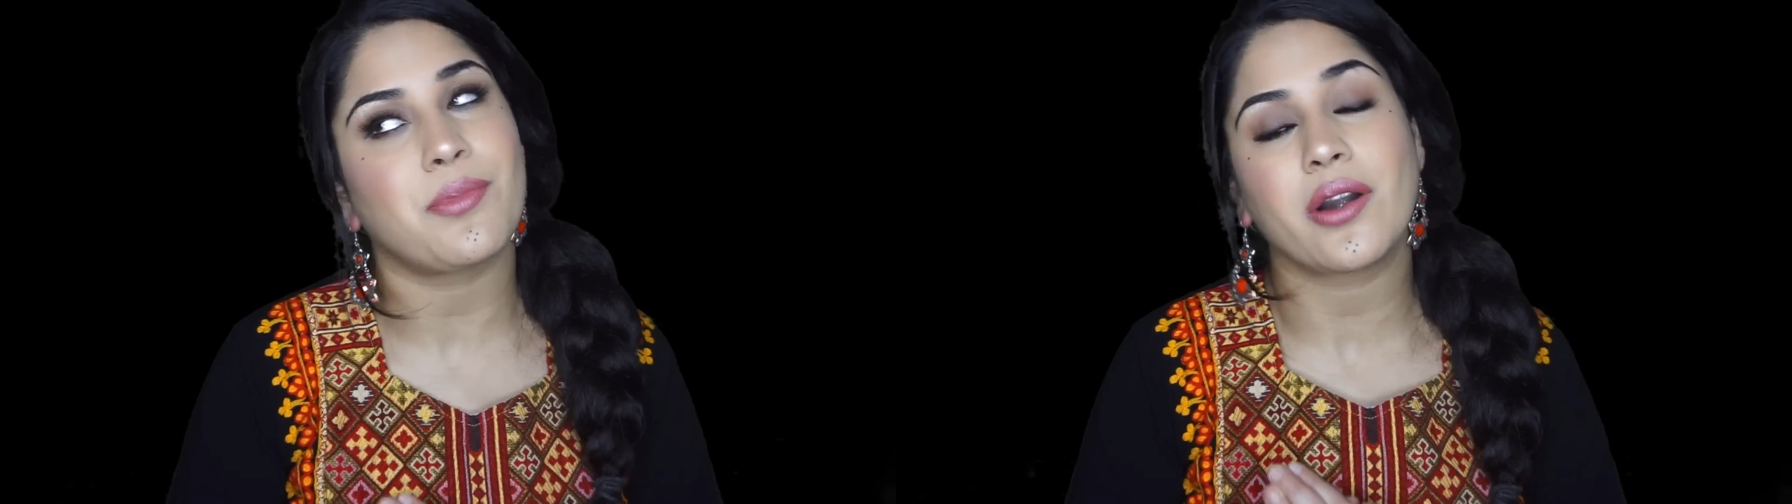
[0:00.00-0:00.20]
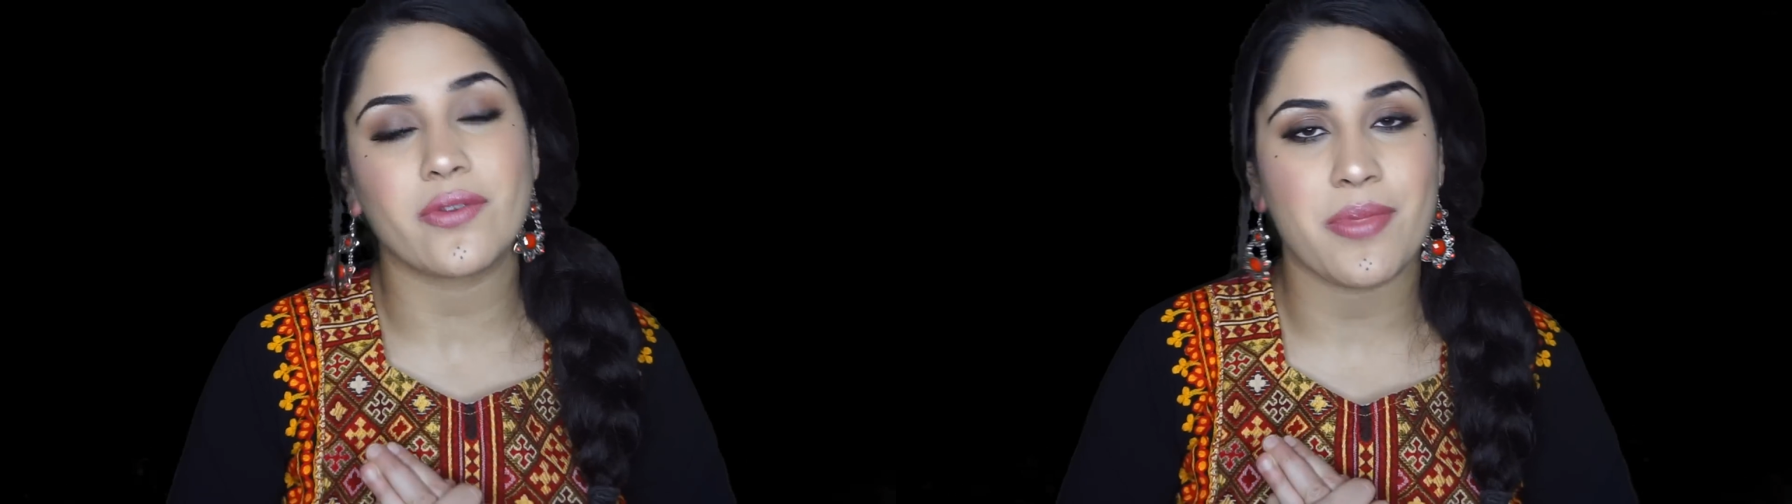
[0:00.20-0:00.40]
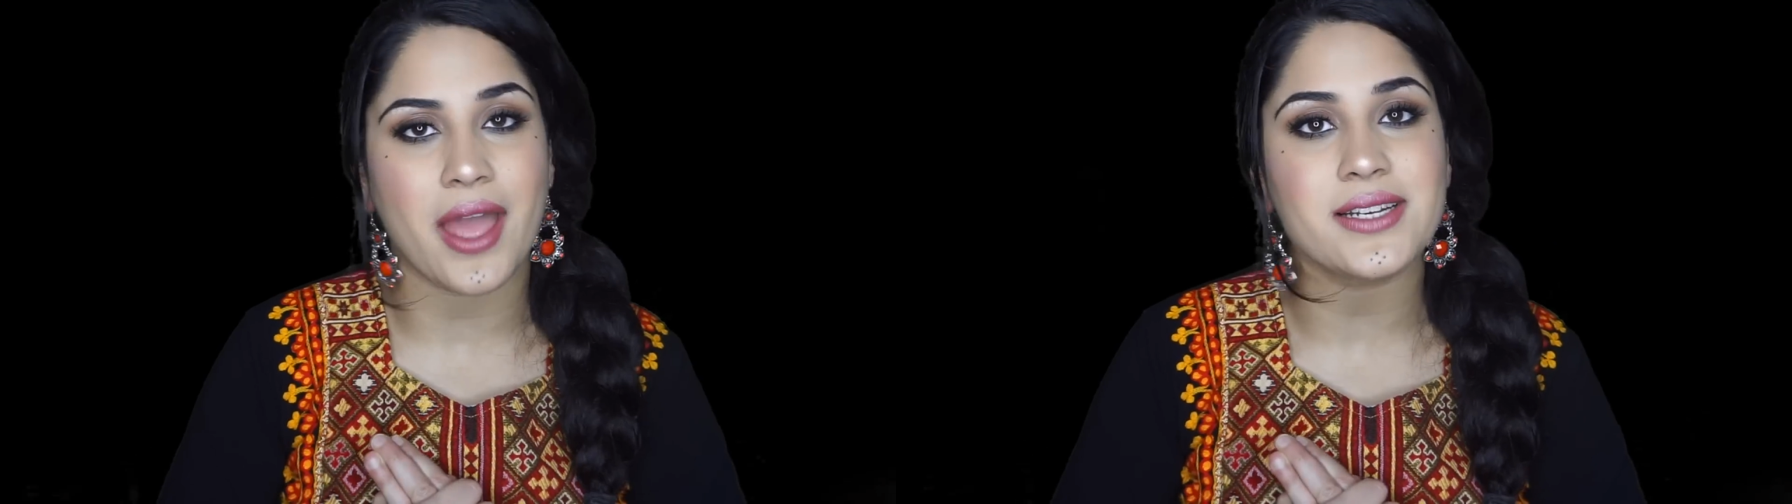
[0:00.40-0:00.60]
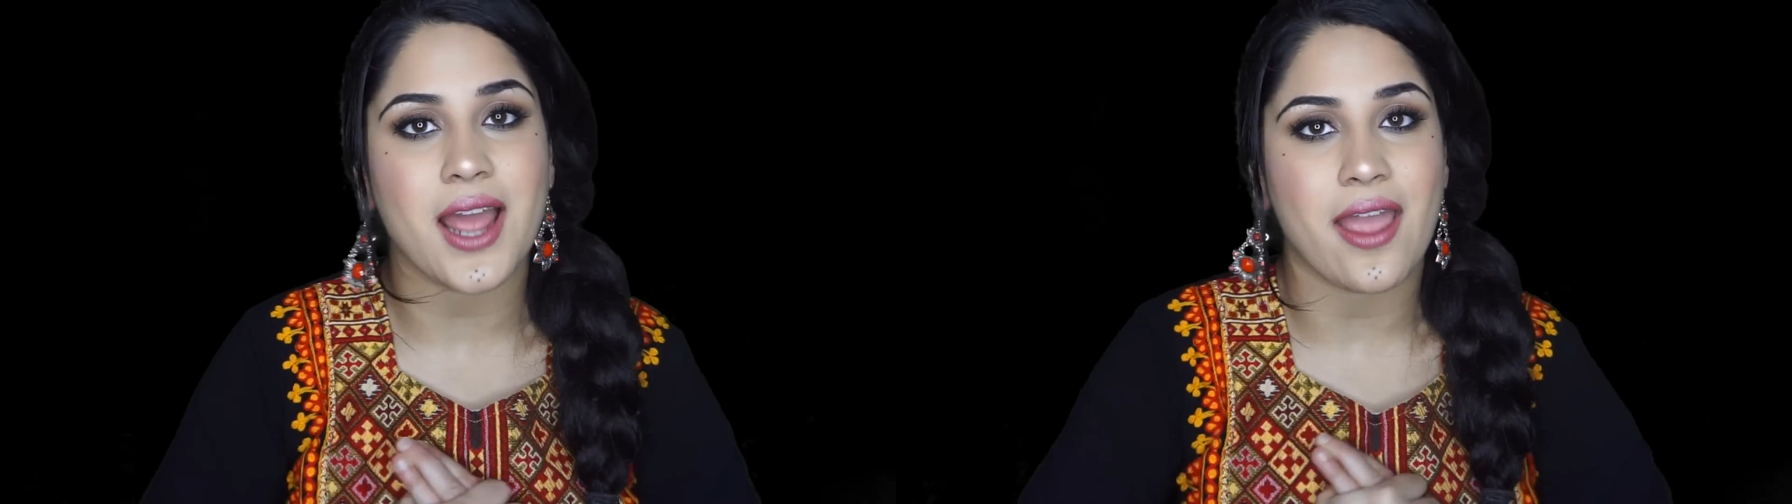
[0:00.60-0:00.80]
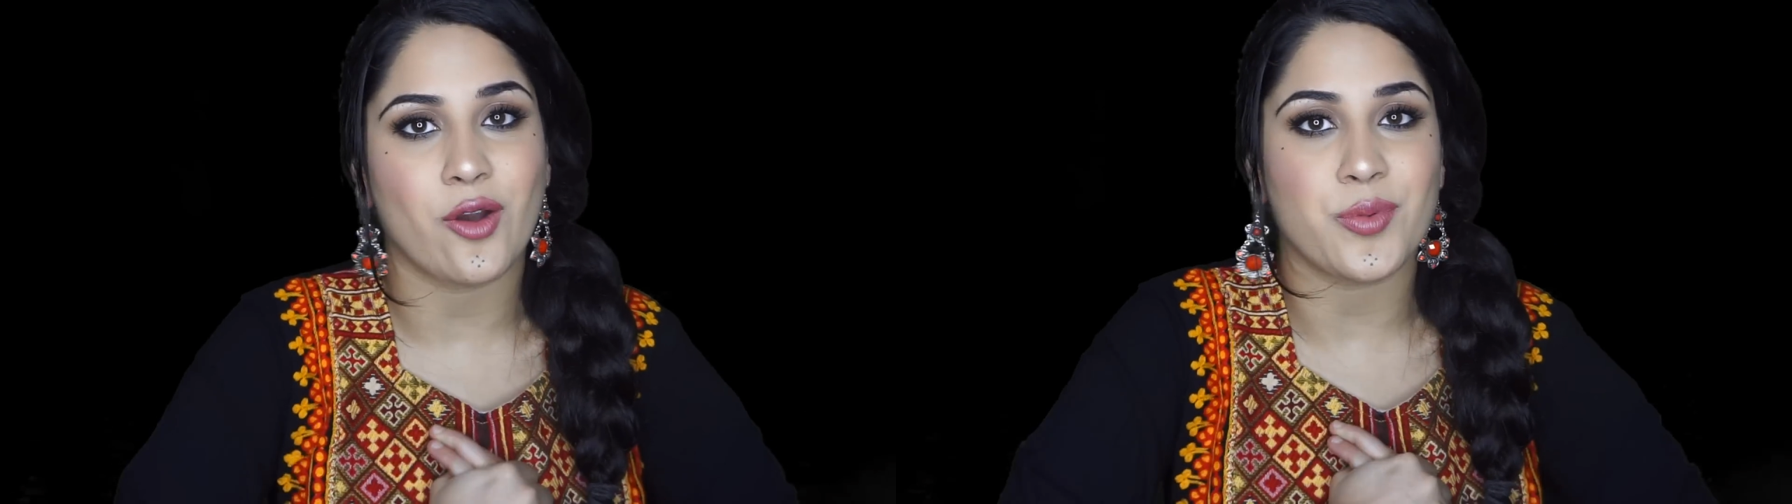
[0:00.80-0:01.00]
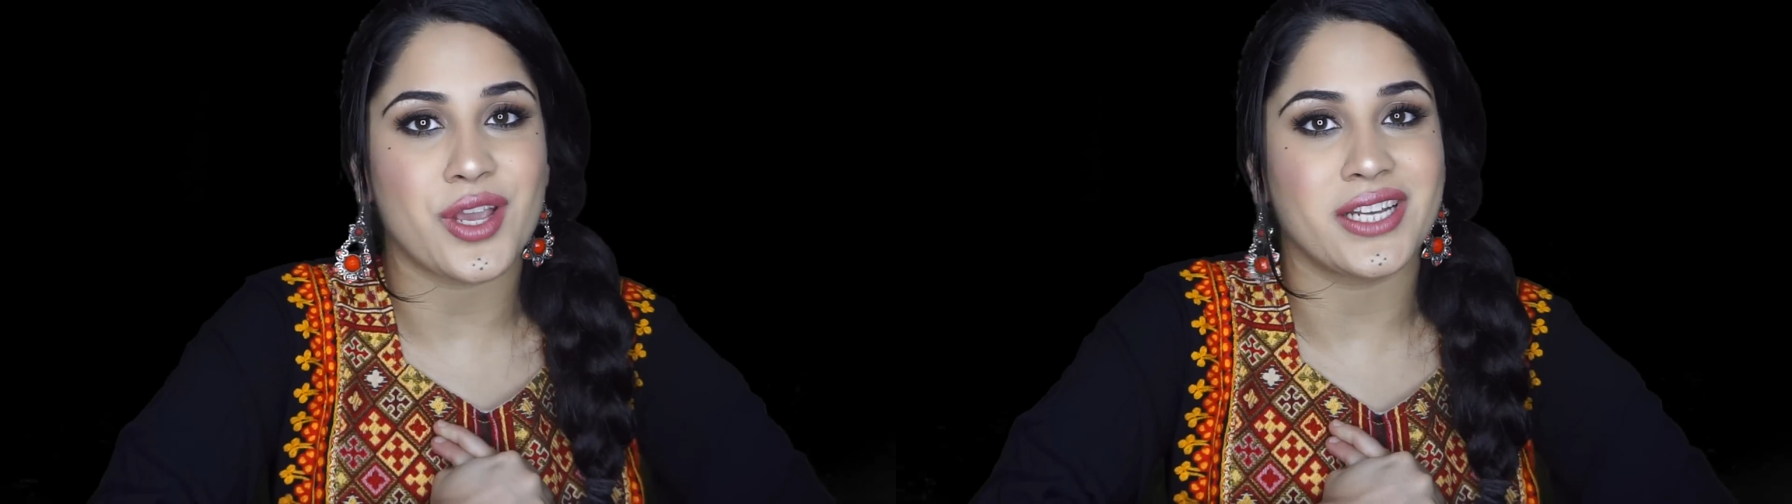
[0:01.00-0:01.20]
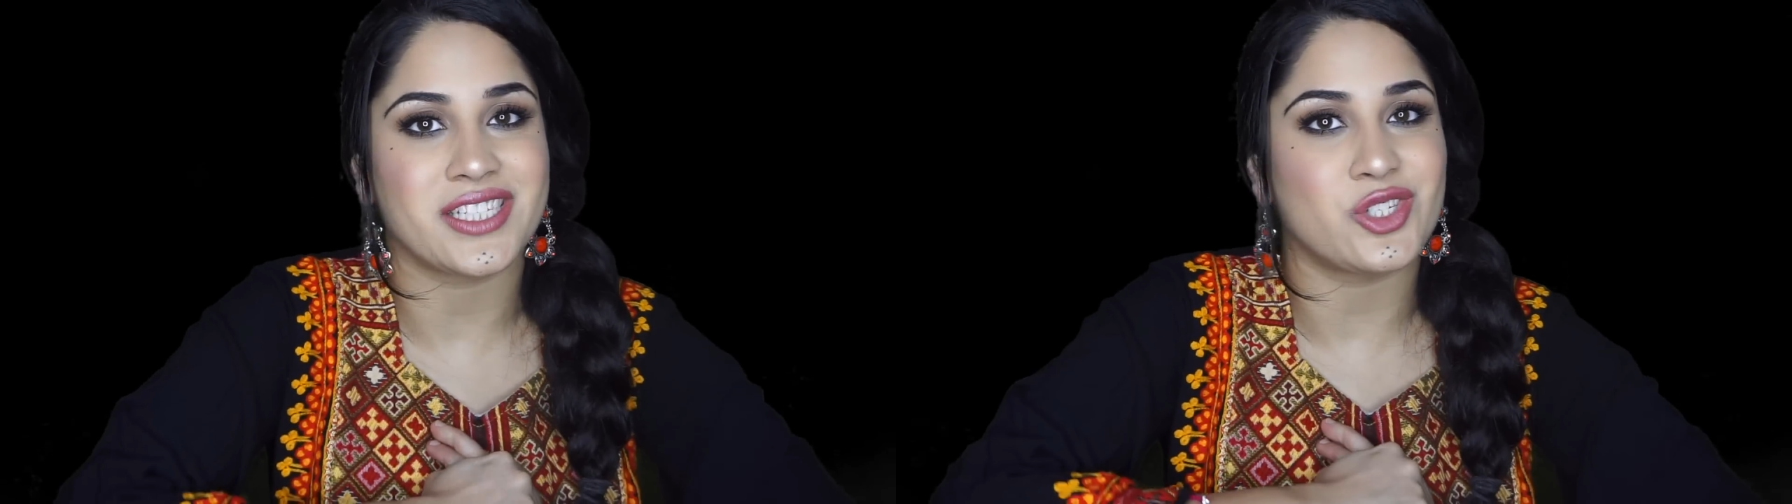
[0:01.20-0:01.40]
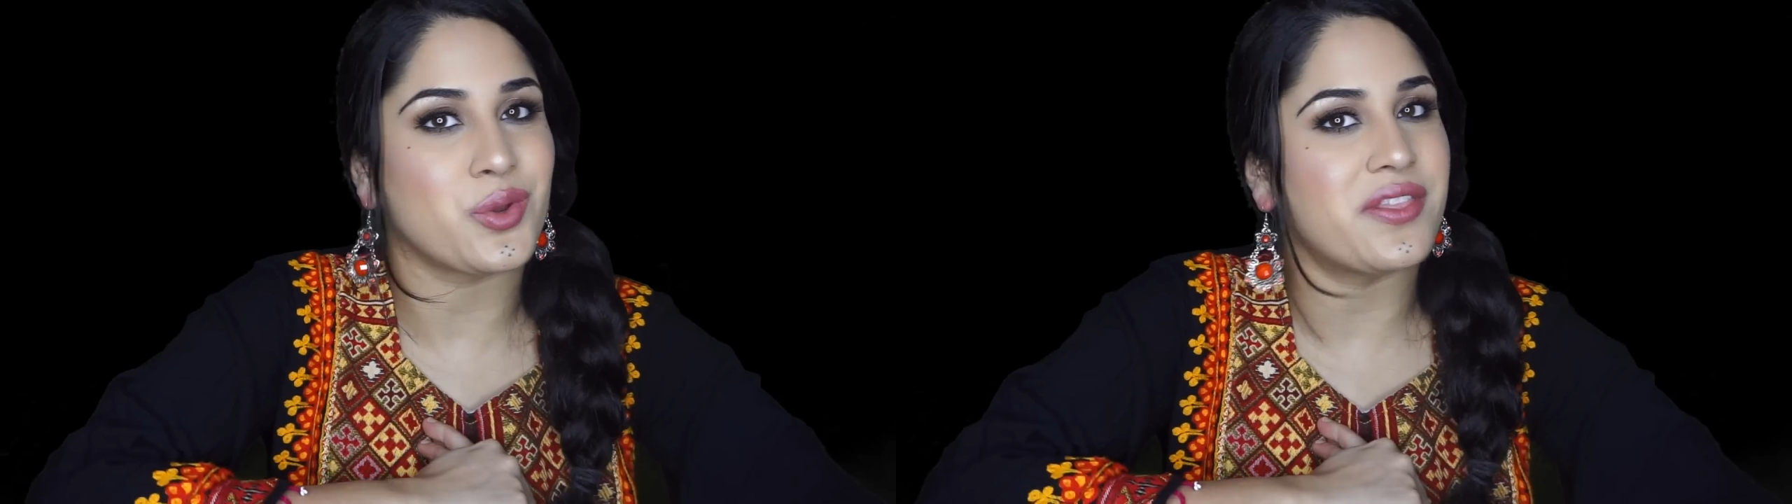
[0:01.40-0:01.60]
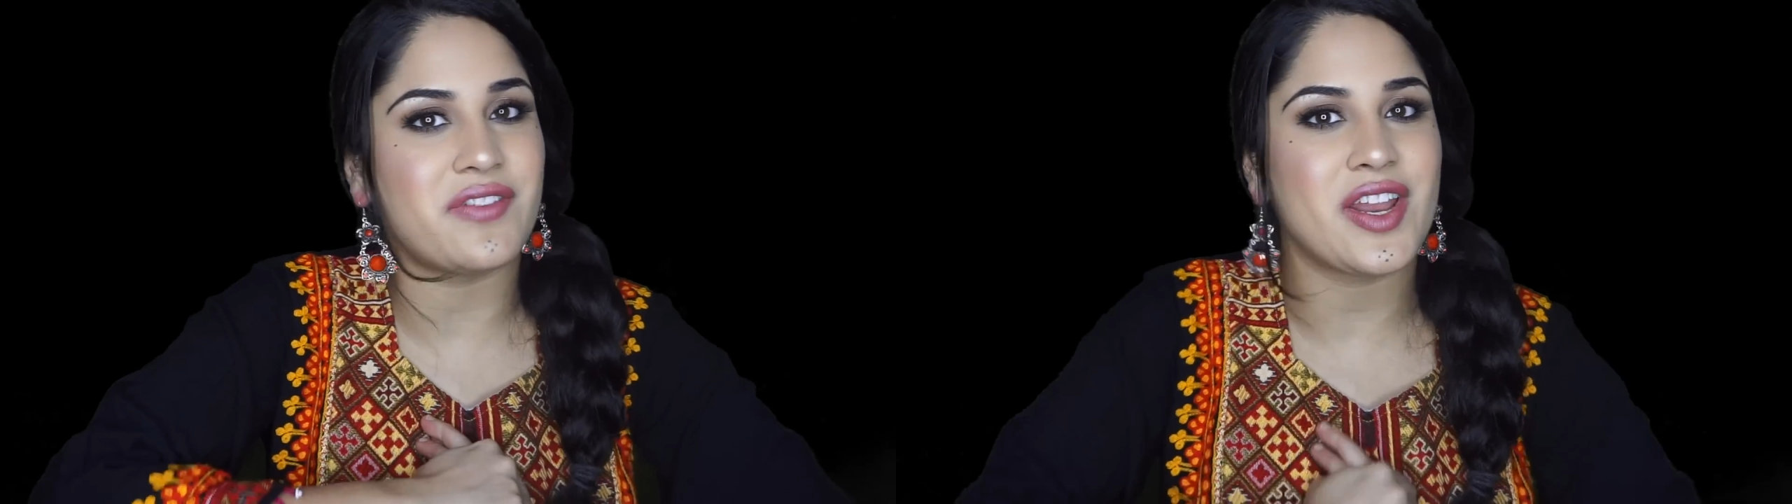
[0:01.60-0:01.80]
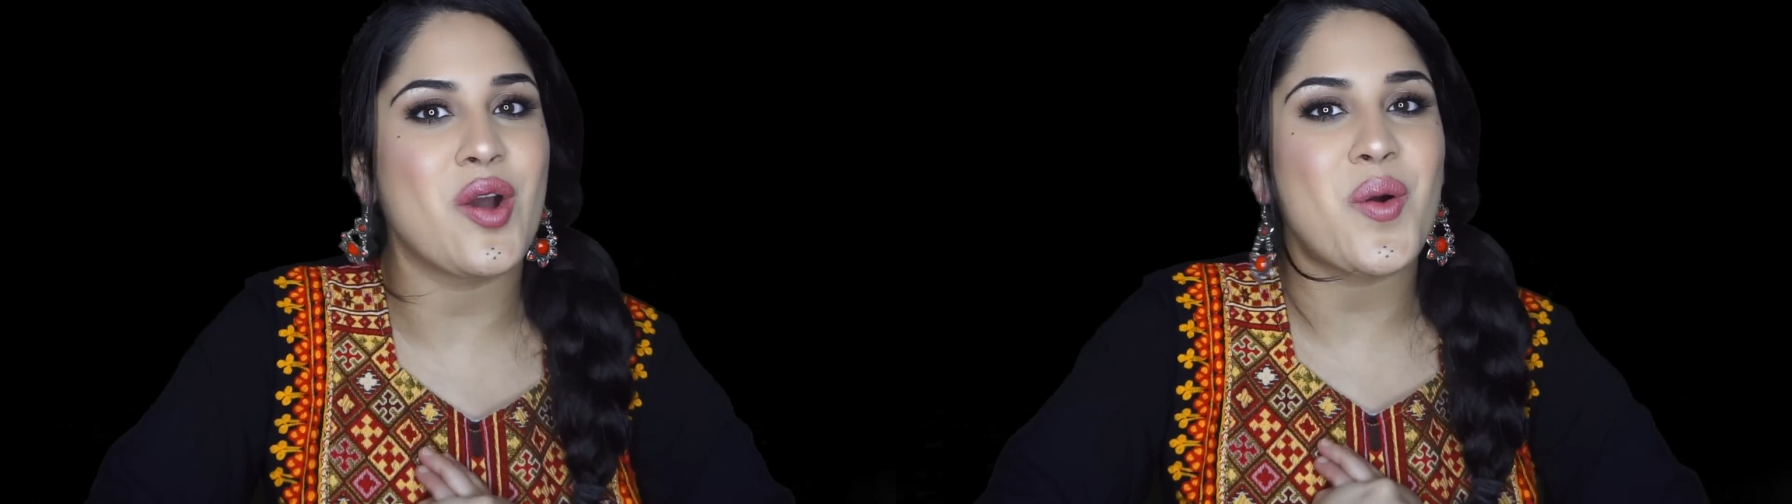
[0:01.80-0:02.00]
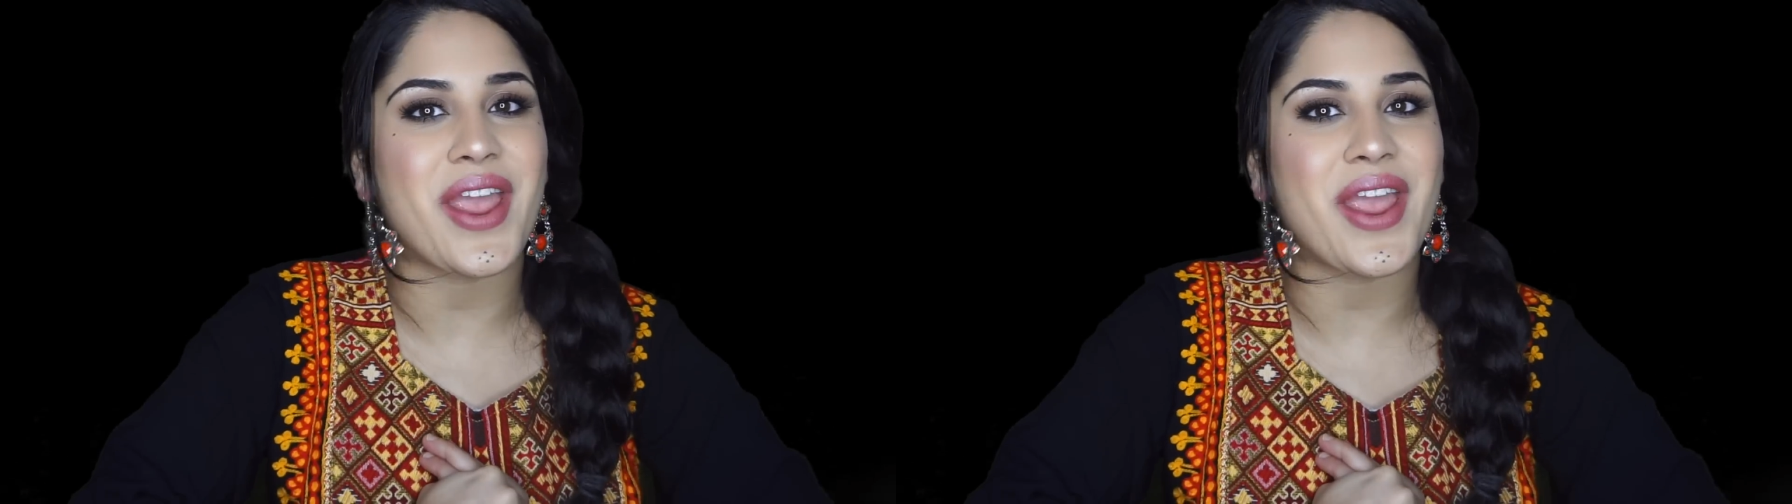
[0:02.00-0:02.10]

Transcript: apart from that, I hope you guys enjoyed the video,